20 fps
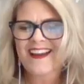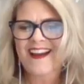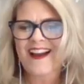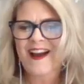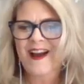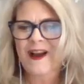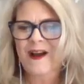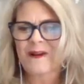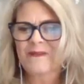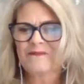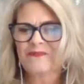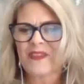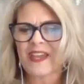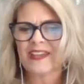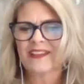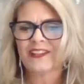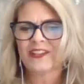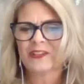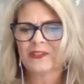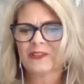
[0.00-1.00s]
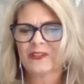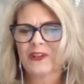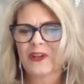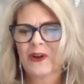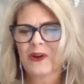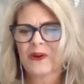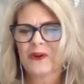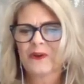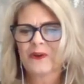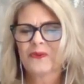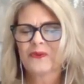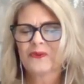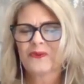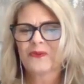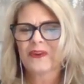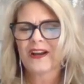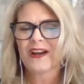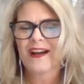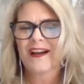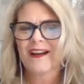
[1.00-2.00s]
And
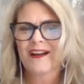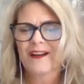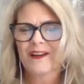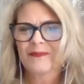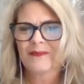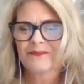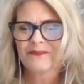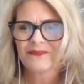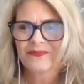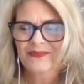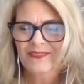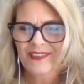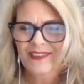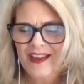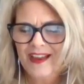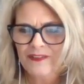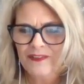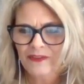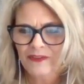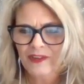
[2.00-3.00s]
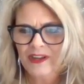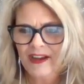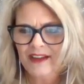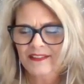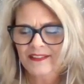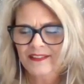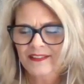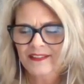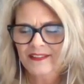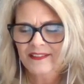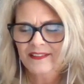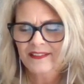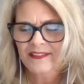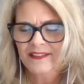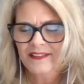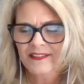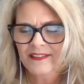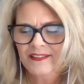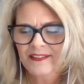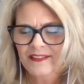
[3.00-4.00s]
hello, I've forgotten
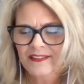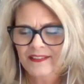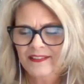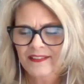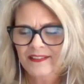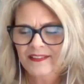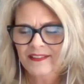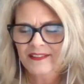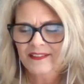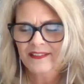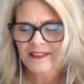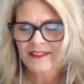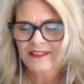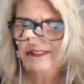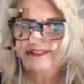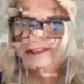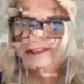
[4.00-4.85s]
your Austin's